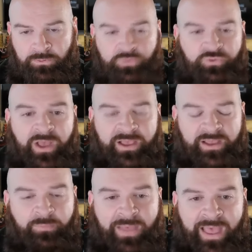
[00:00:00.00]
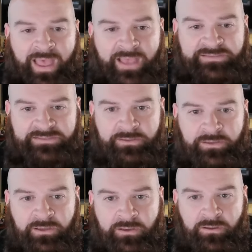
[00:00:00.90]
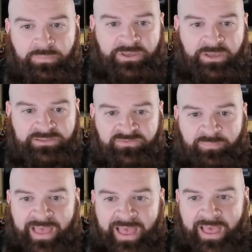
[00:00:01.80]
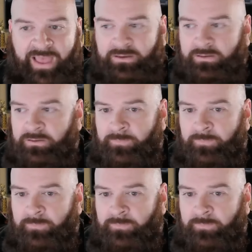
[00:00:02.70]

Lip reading: You do not get a pass because of bad